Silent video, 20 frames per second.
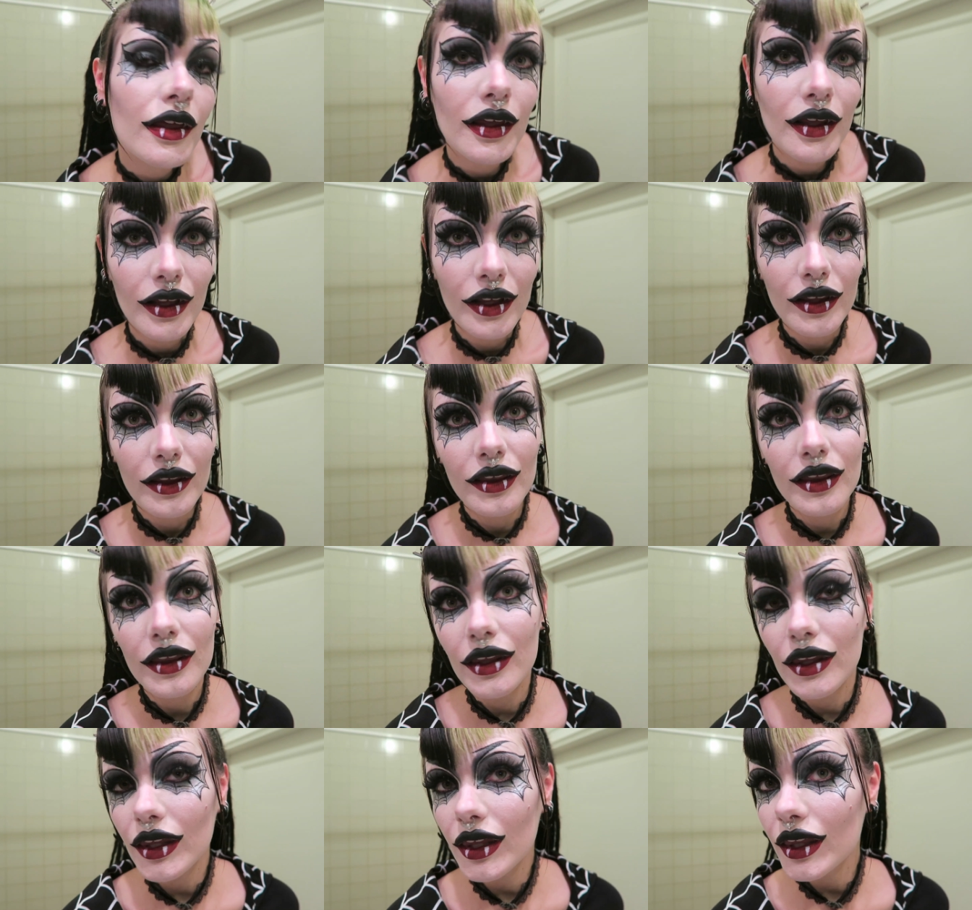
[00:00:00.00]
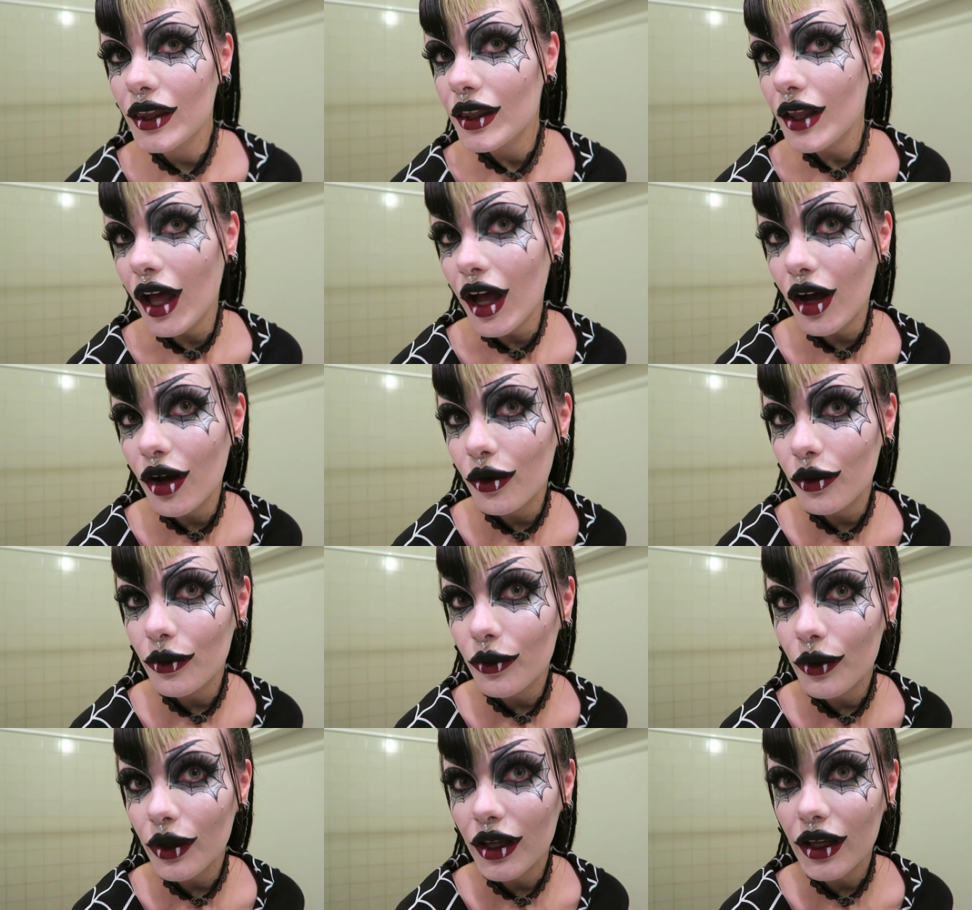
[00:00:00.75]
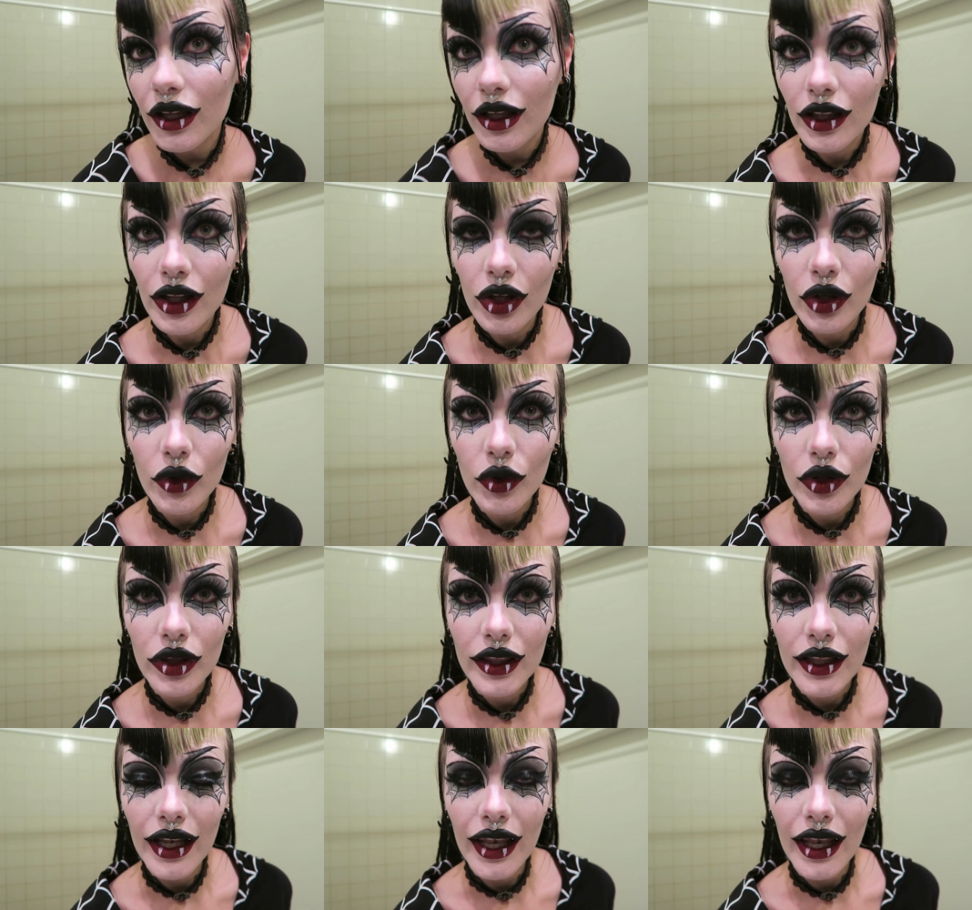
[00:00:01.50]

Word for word: this is how it looks